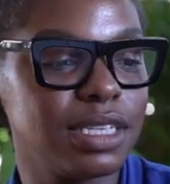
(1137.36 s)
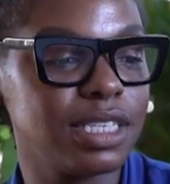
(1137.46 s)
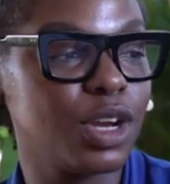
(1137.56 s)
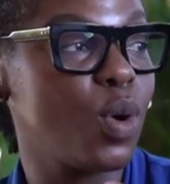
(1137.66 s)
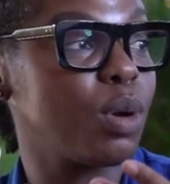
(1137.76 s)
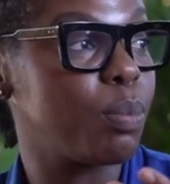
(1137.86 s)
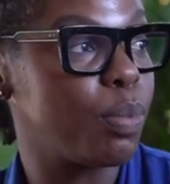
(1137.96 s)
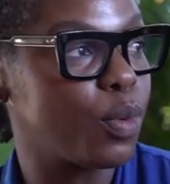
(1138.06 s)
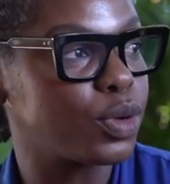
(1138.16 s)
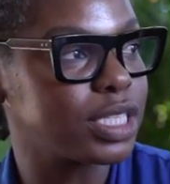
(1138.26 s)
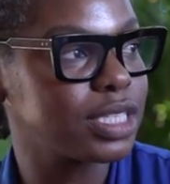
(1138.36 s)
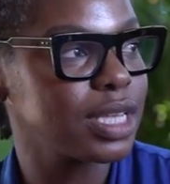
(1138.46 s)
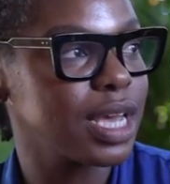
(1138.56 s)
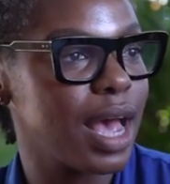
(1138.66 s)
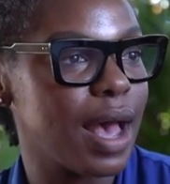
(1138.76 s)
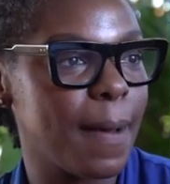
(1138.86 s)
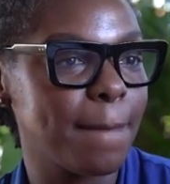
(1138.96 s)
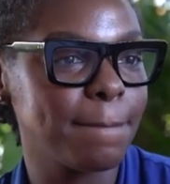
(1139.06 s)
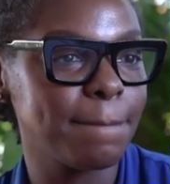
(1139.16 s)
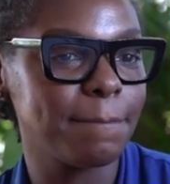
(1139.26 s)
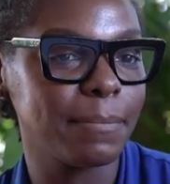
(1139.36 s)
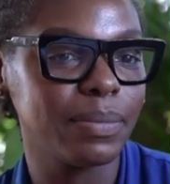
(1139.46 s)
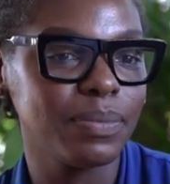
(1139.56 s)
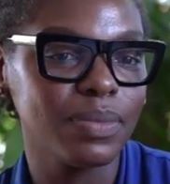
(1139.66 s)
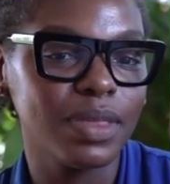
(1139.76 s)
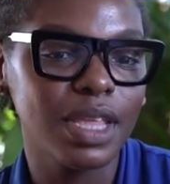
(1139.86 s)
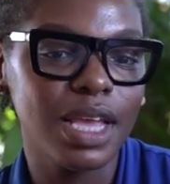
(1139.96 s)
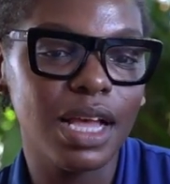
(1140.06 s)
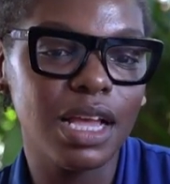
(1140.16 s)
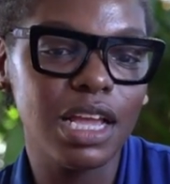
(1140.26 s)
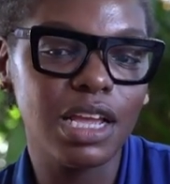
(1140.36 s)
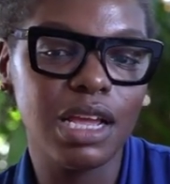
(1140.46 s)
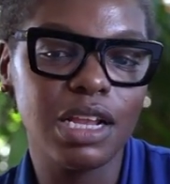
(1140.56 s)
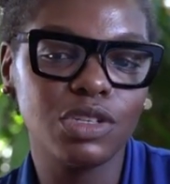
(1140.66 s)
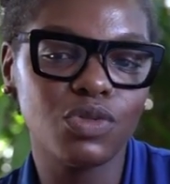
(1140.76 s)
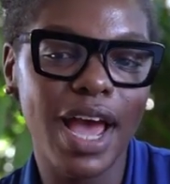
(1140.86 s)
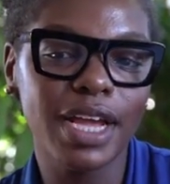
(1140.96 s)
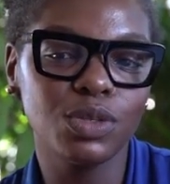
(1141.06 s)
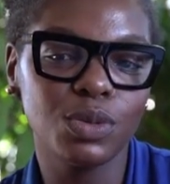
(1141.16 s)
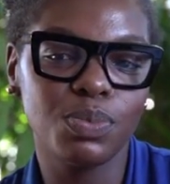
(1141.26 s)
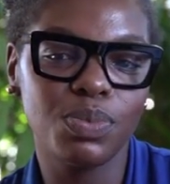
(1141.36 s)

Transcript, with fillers: sitting on boards, um, trying to